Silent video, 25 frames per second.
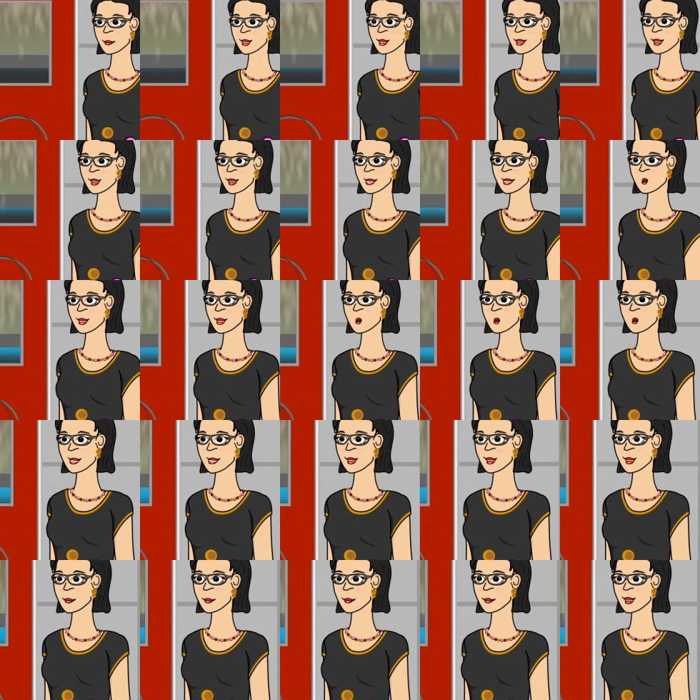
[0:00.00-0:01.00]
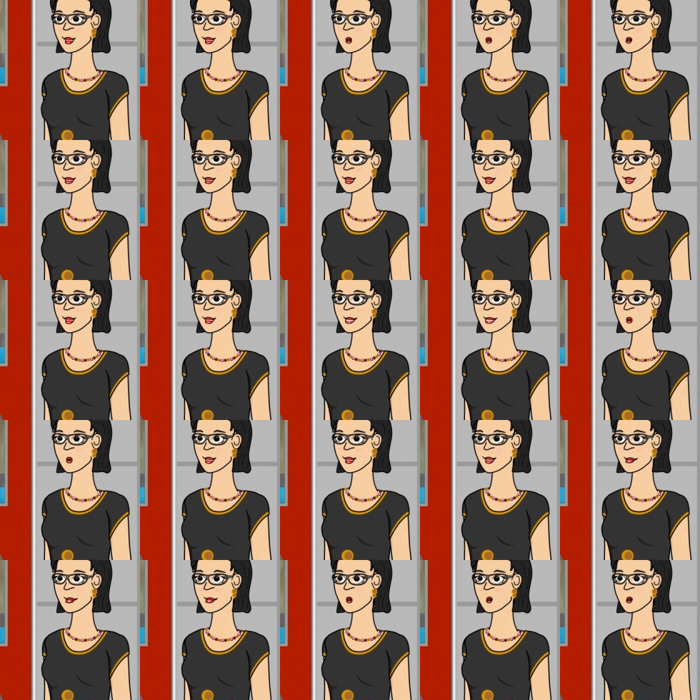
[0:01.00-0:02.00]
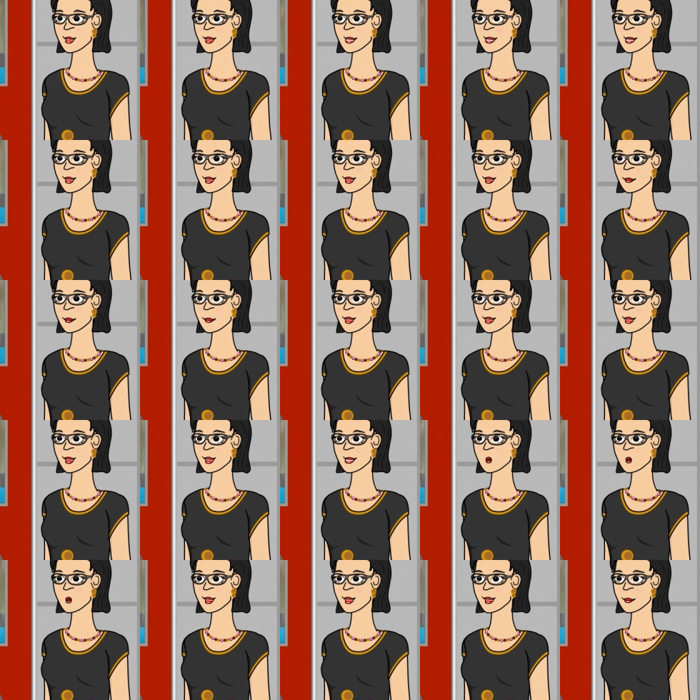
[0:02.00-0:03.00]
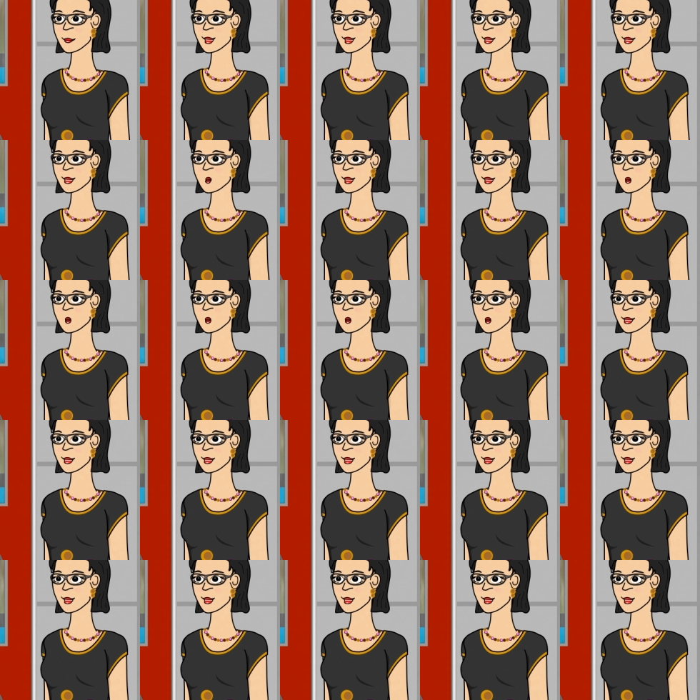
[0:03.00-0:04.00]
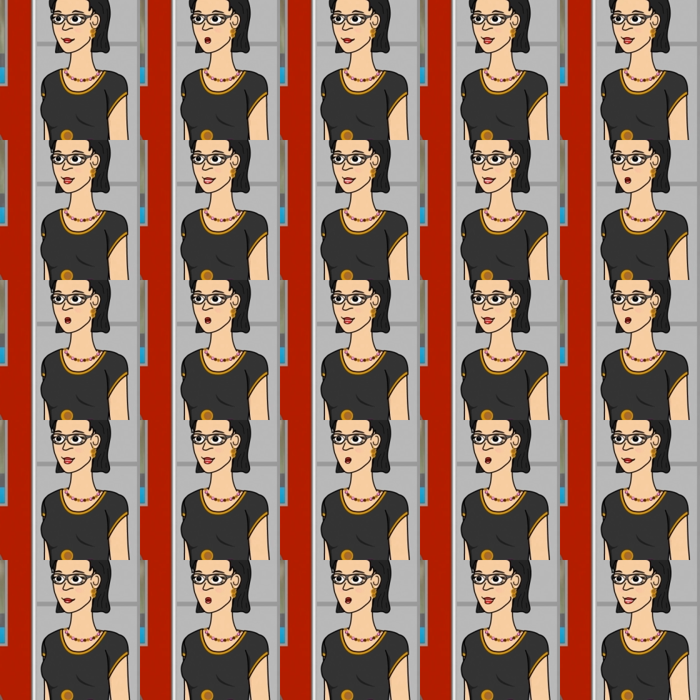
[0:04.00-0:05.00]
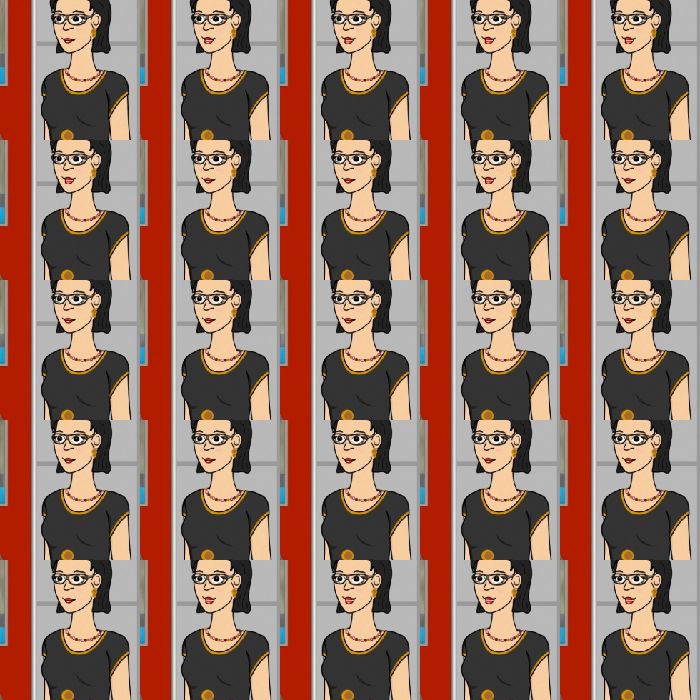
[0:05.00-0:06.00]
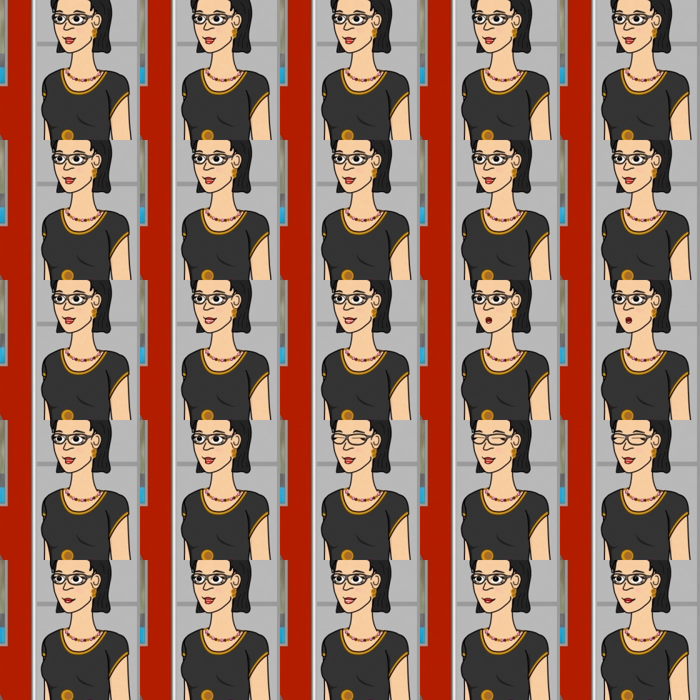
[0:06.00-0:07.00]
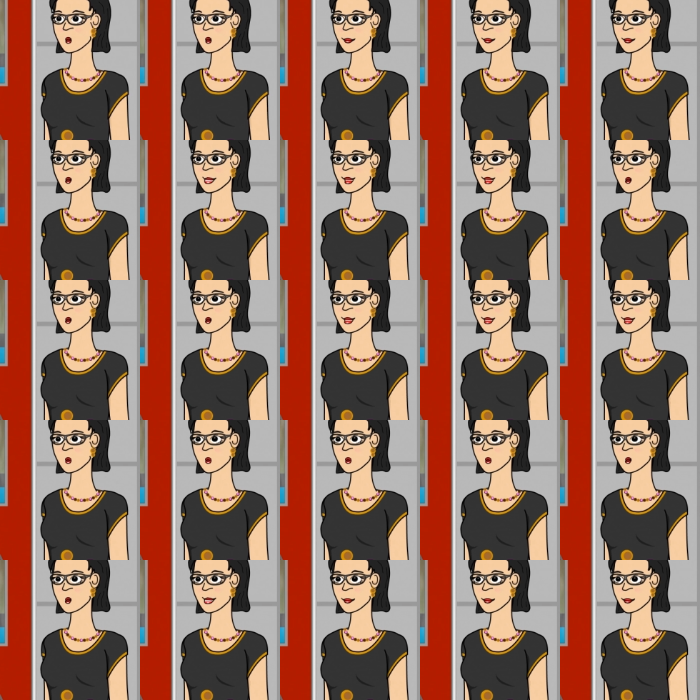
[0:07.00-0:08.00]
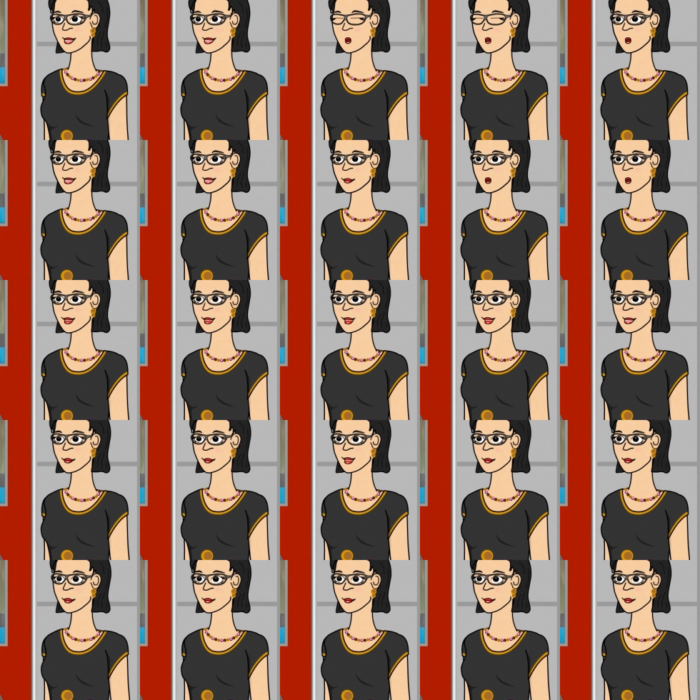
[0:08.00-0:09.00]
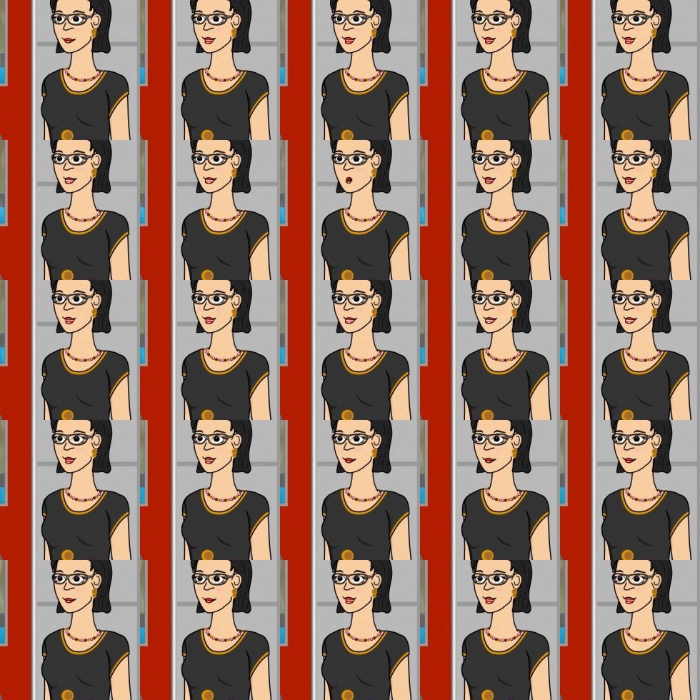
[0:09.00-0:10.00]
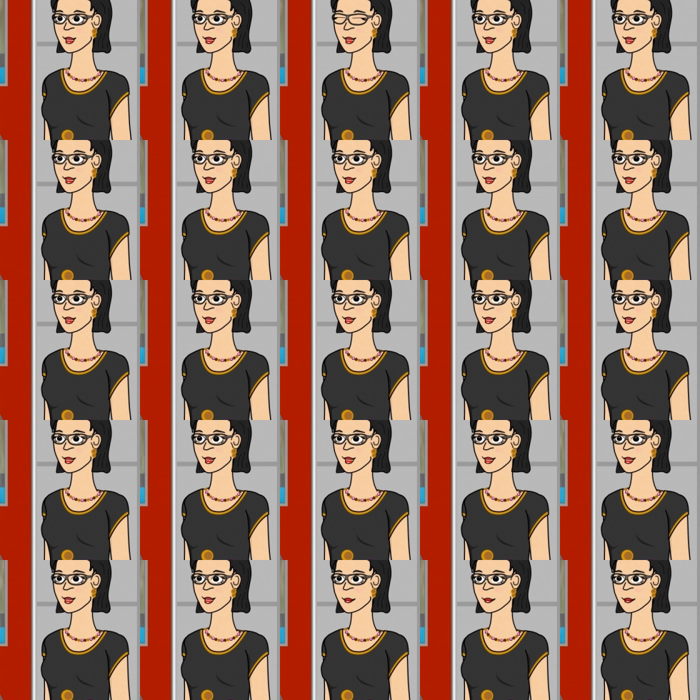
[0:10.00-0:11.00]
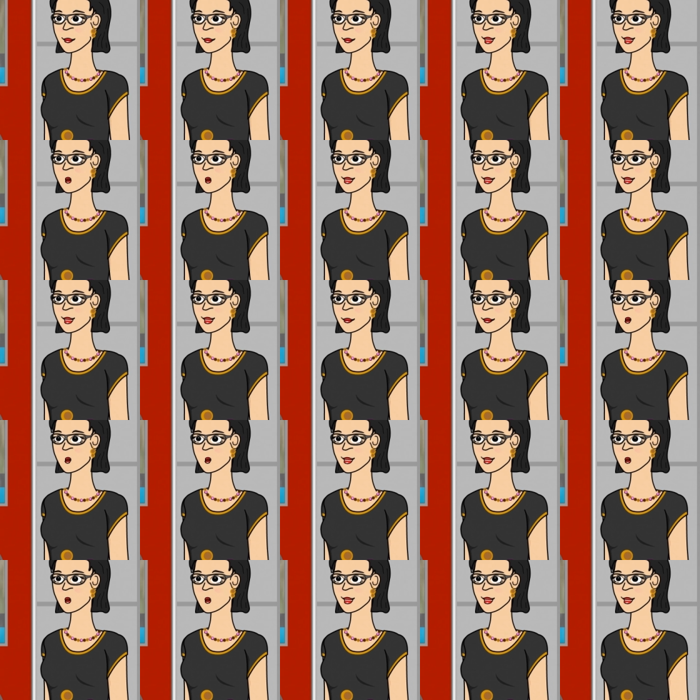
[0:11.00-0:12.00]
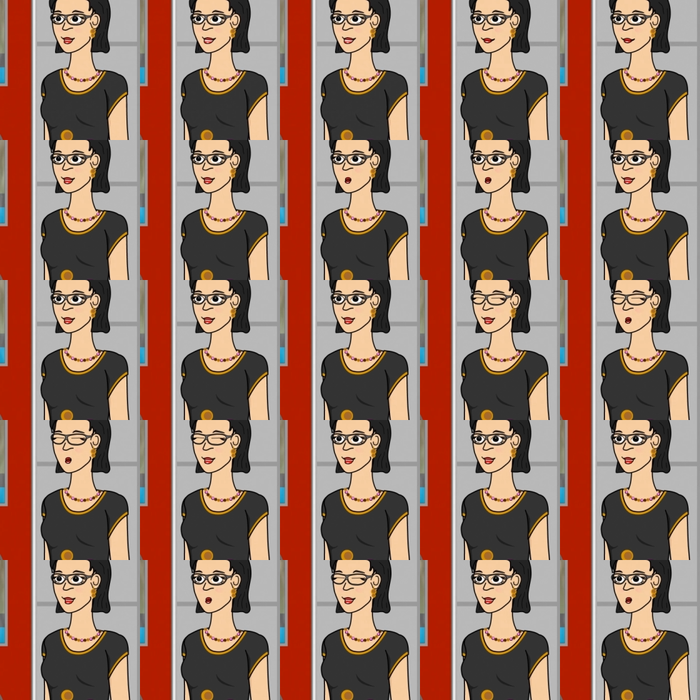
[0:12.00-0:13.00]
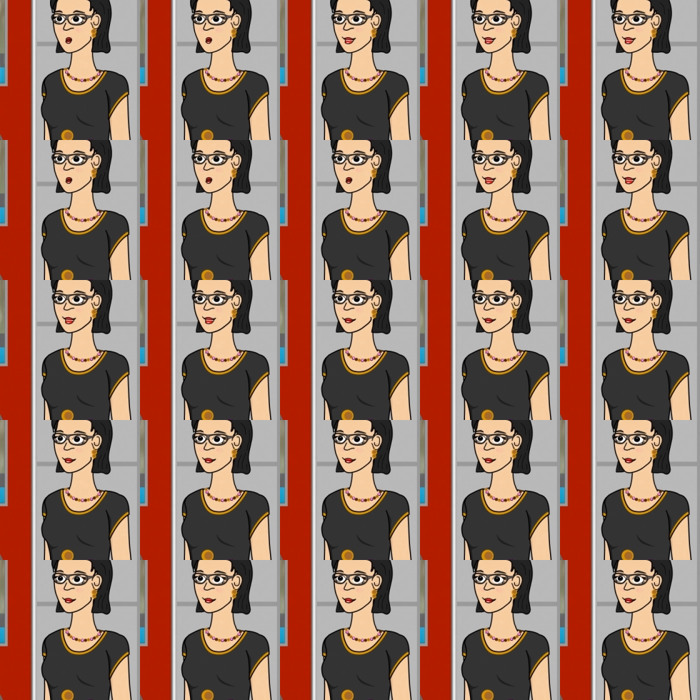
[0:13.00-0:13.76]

membranes to filter salt out of seawater or dirt out of wastewater, for example. Surpass helps you develop perfect filter membranes. You modify a membrane until it has the right zeta potential.